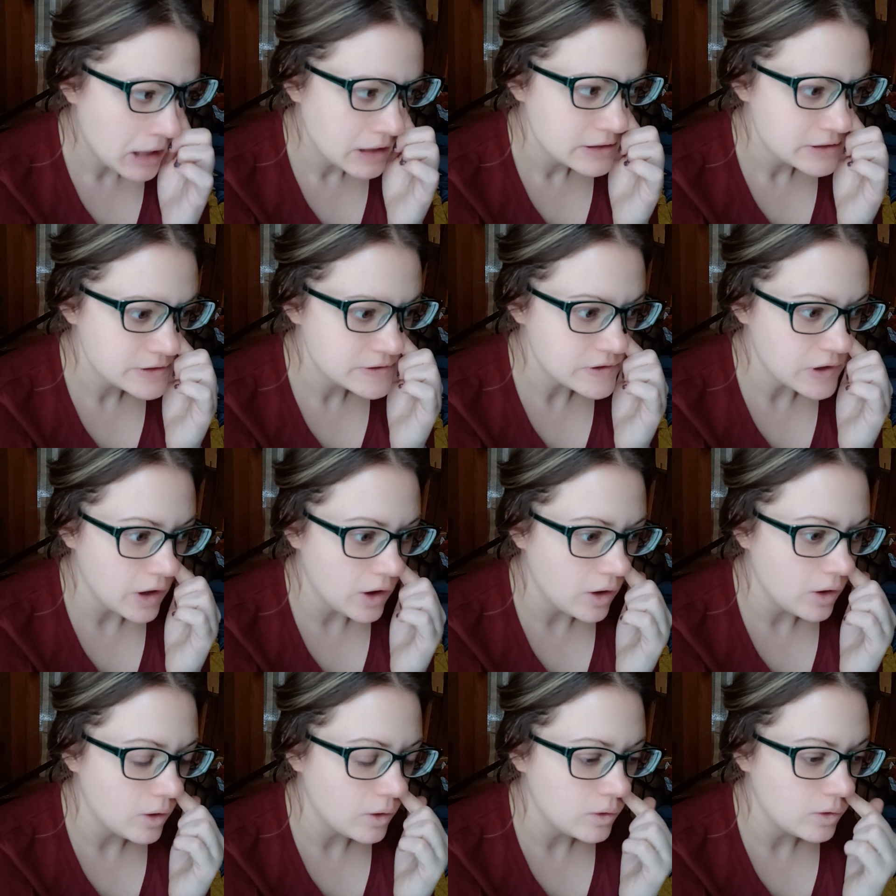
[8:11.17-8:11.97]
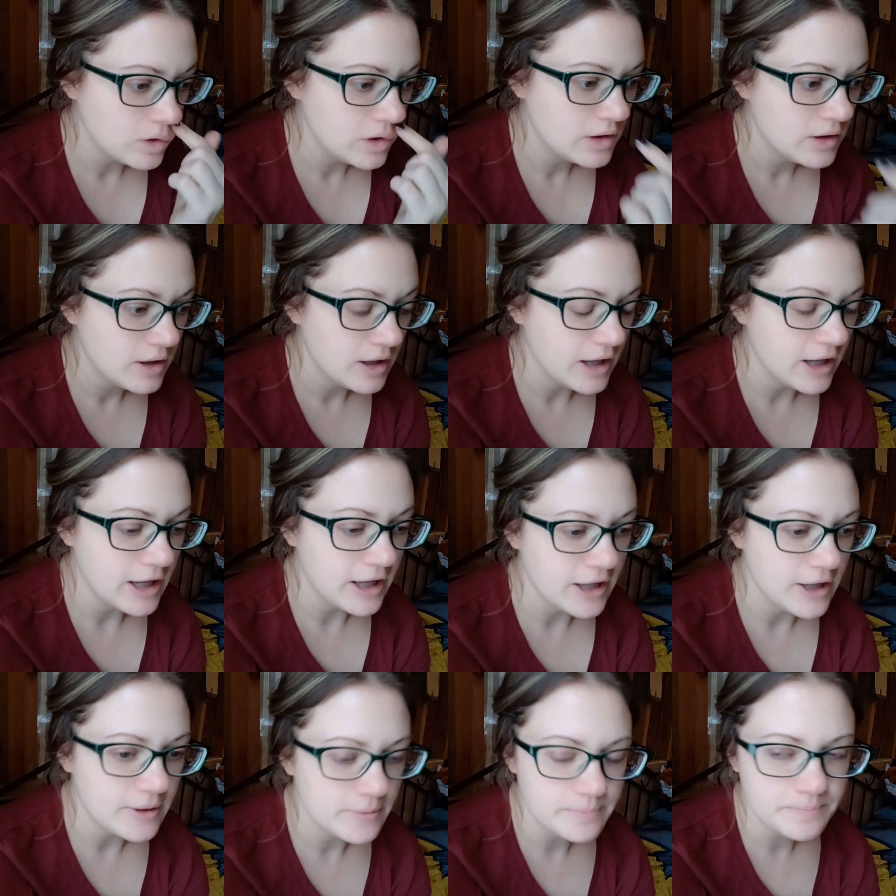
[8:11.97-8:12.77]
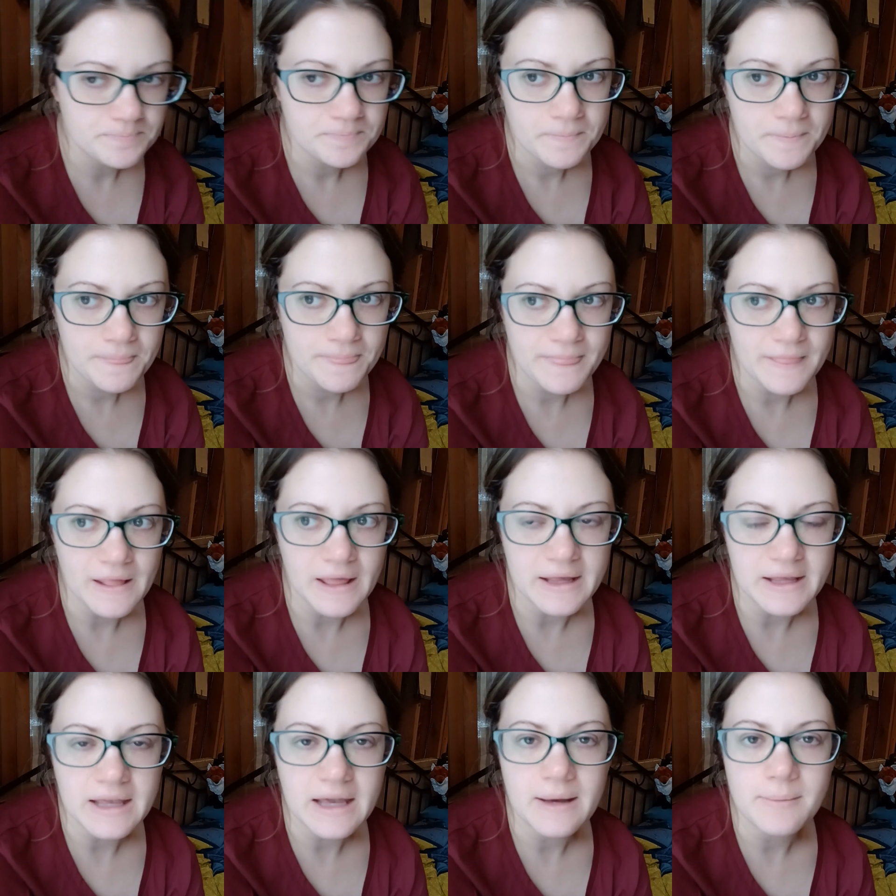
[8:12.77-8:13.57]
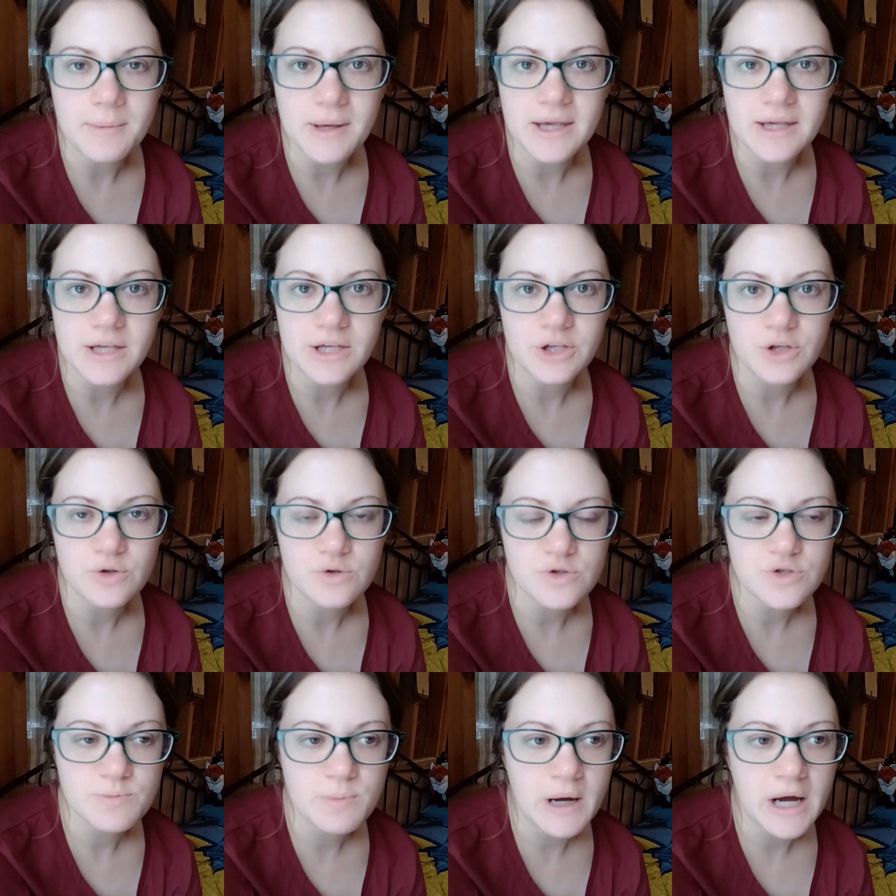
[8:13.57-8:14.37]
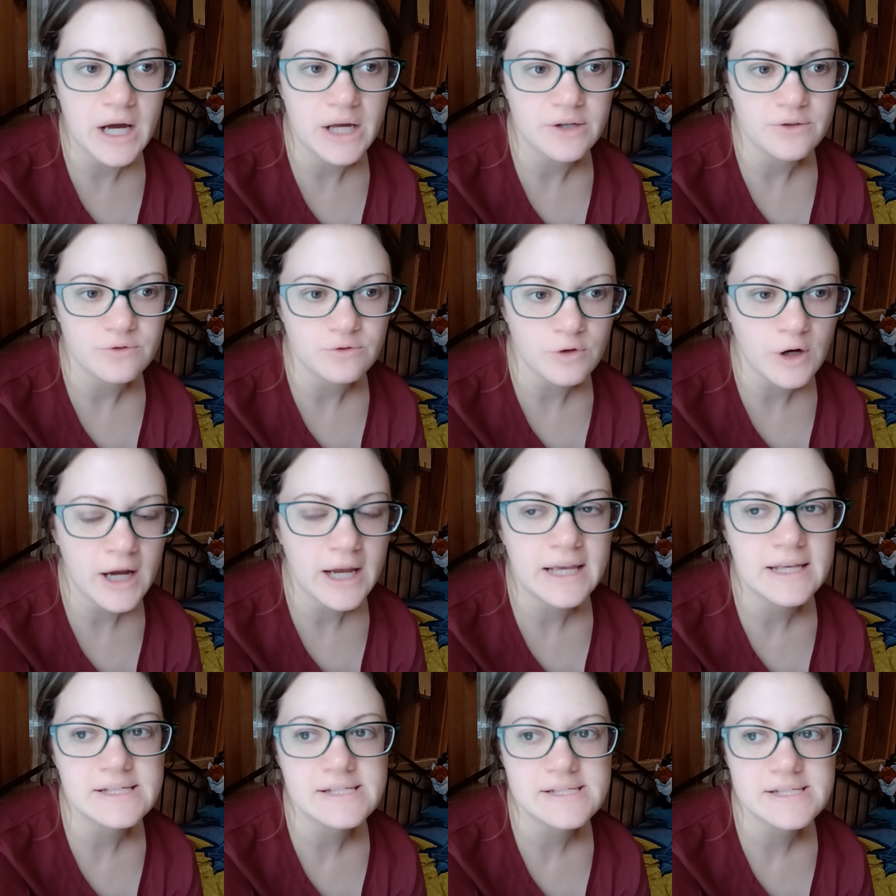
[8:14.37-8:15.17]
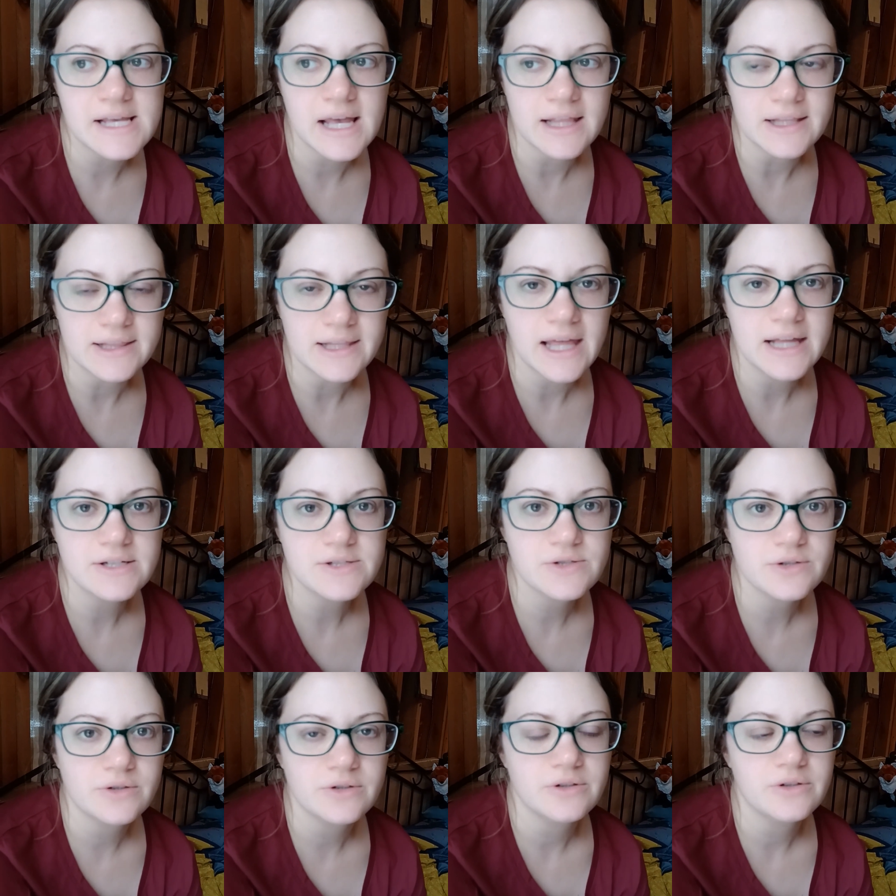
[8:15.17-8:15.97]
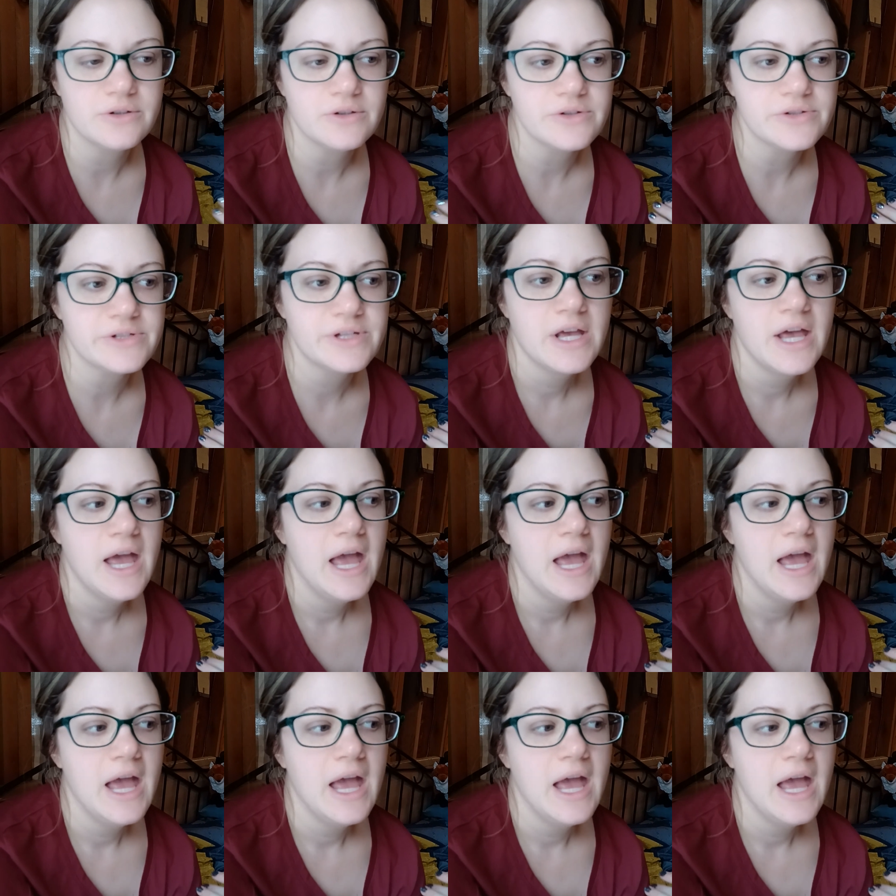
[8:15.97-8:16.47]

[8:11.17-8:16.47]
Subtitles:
So like I make a huge pot of rice and lentils,